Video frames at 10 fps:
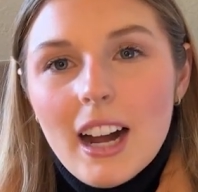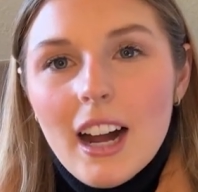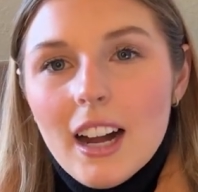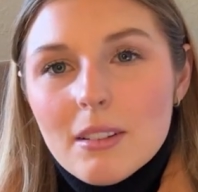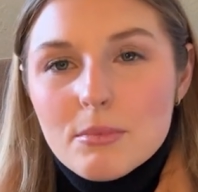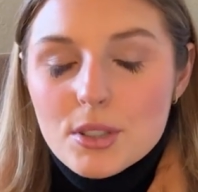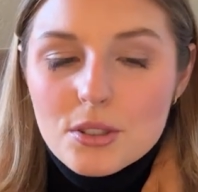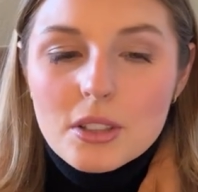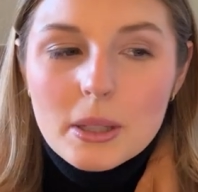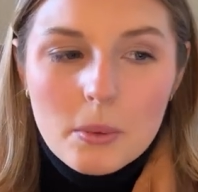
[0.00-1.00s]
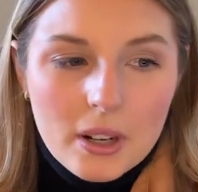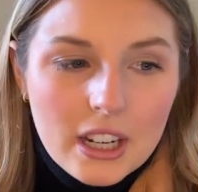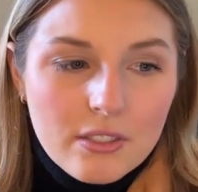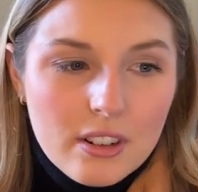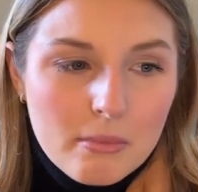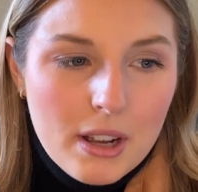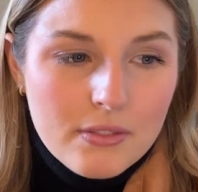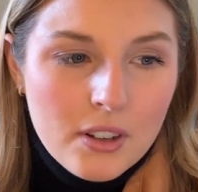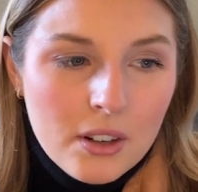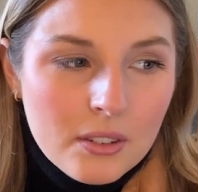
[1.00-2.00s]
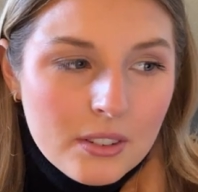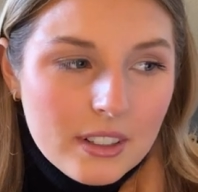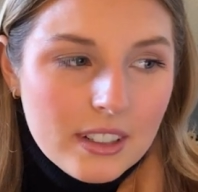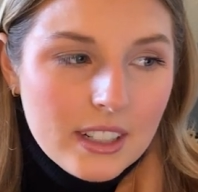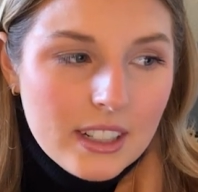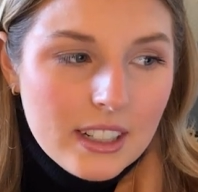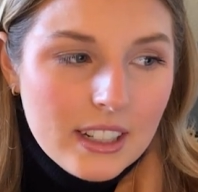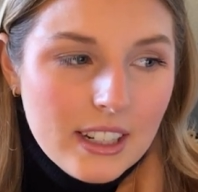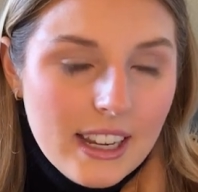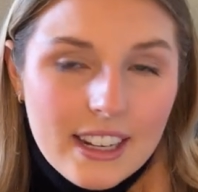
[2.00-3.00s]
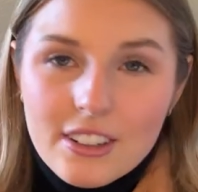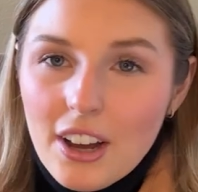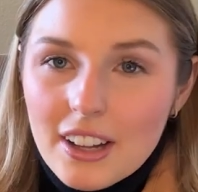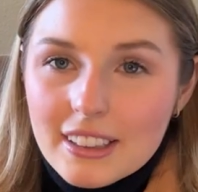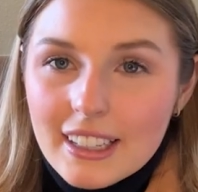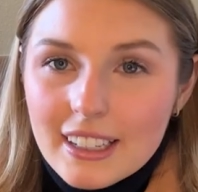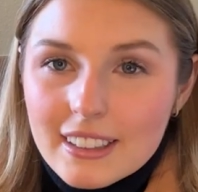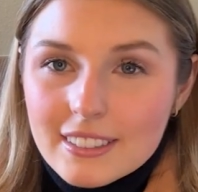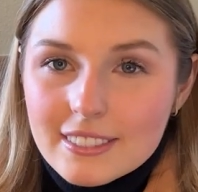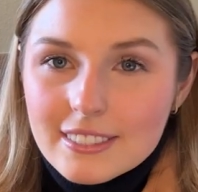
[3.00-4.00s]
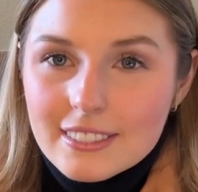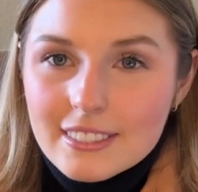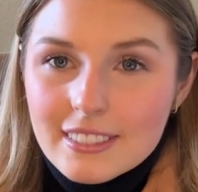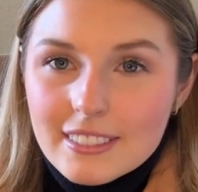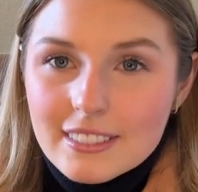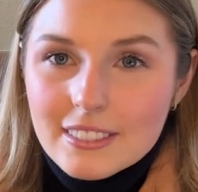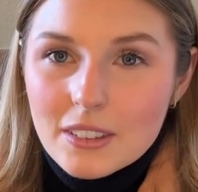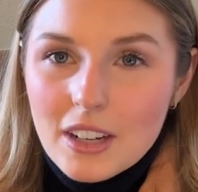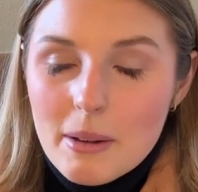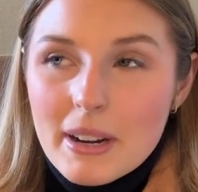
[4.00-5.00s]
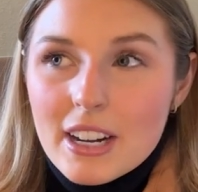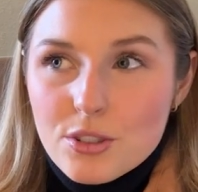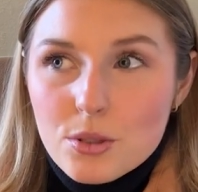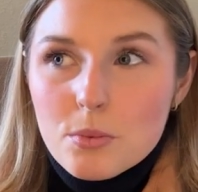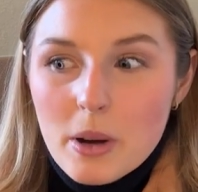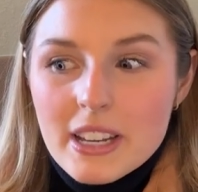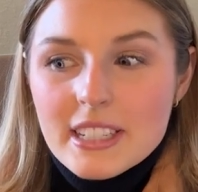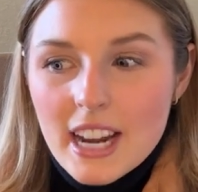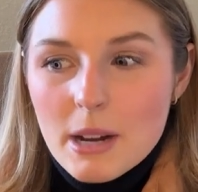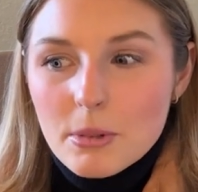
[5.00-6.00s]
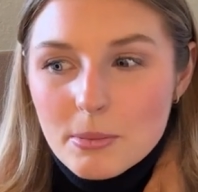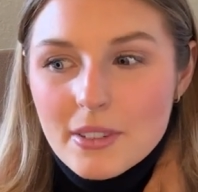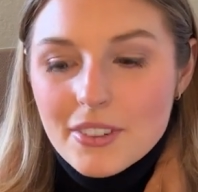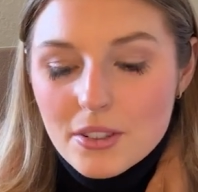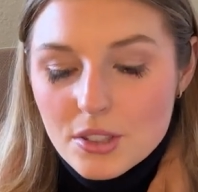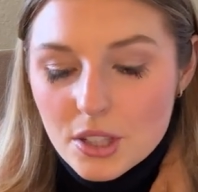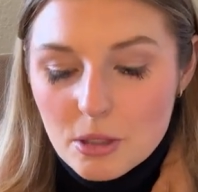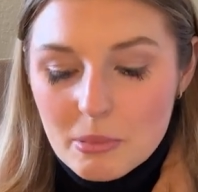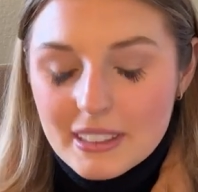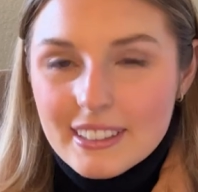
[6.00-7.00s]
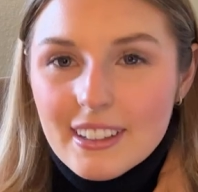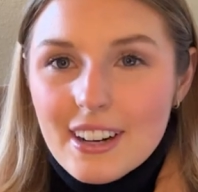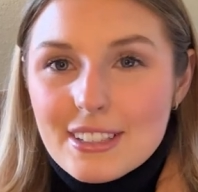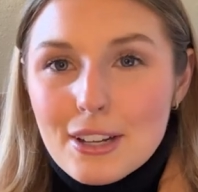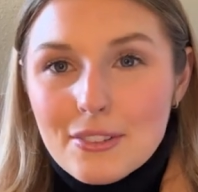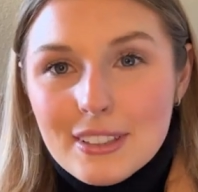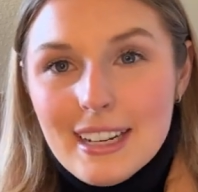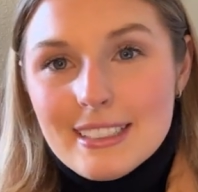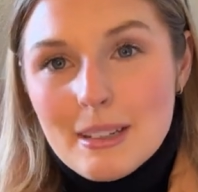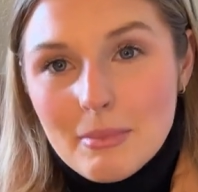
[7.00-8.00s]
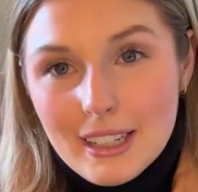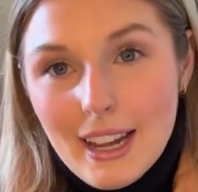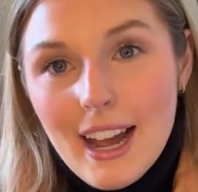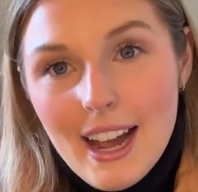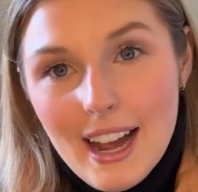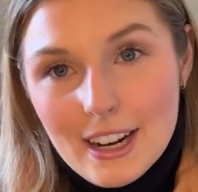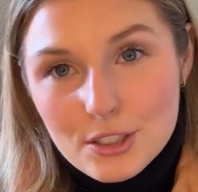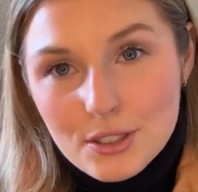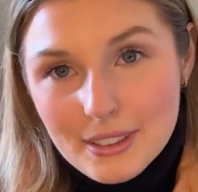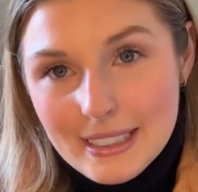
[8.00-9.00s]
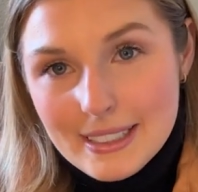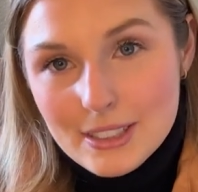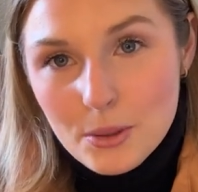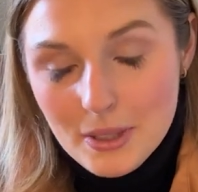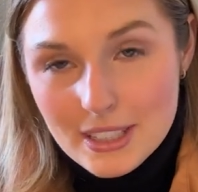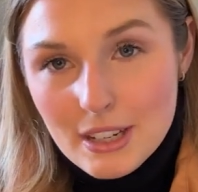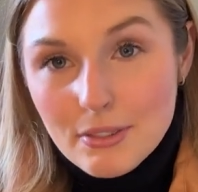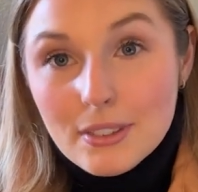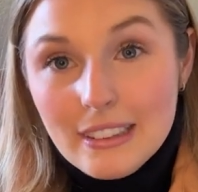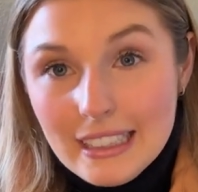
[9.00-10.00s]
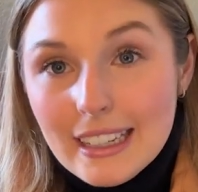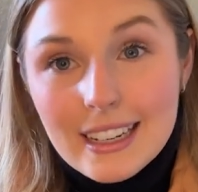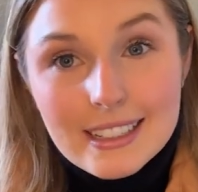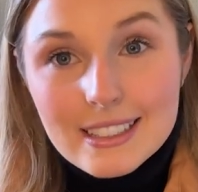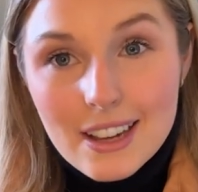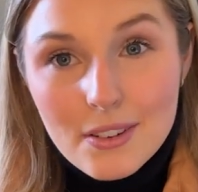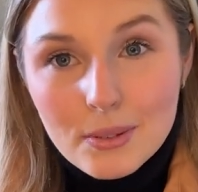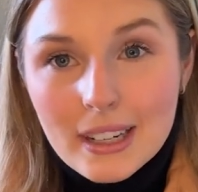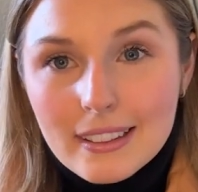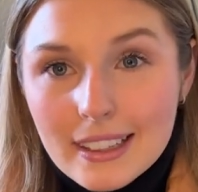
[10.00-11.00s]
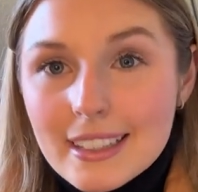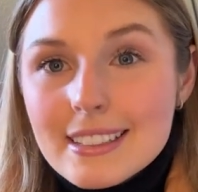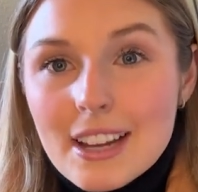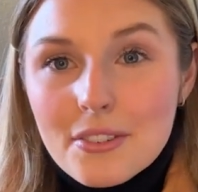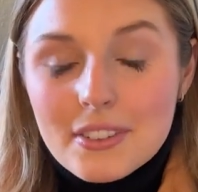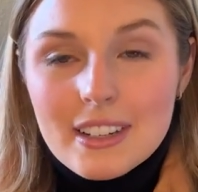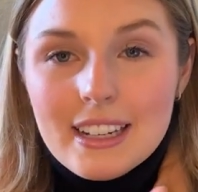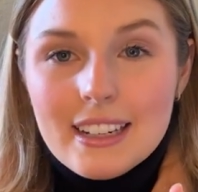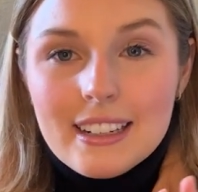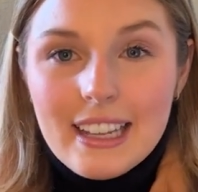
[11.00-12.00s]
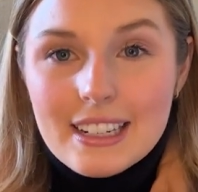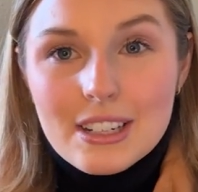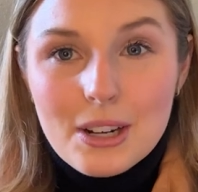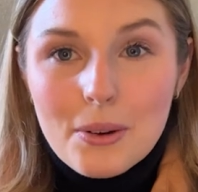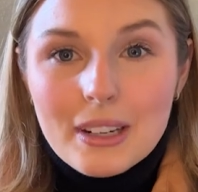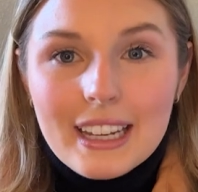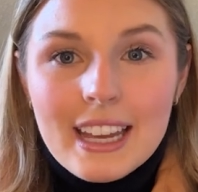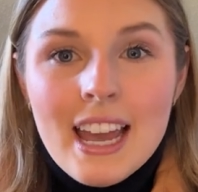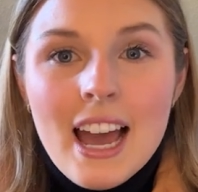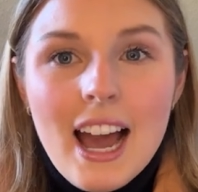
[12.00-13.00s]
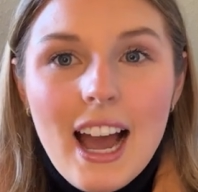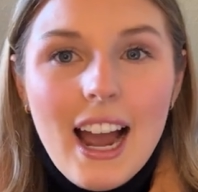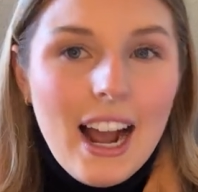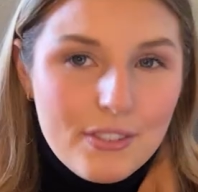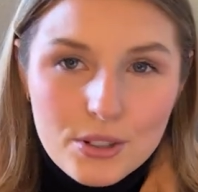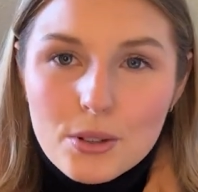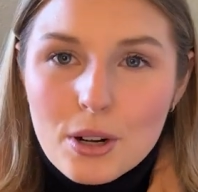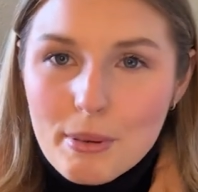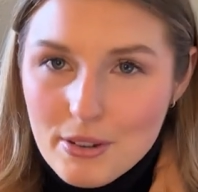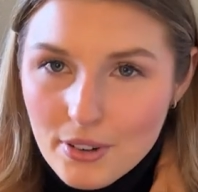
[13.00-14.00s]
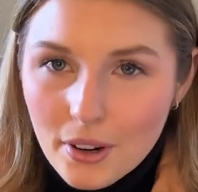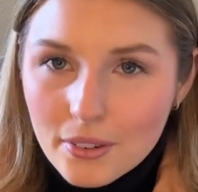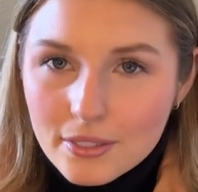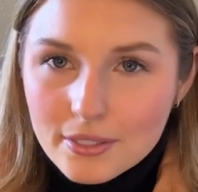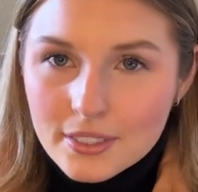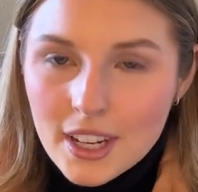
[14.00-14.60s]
I'm usually working from my phone and not like I mean, I do waste time on my phone too, but not as often as I'm like actually doing stuff or linking stuff. When I link stuff and like to know it, like I have to do it on my phone.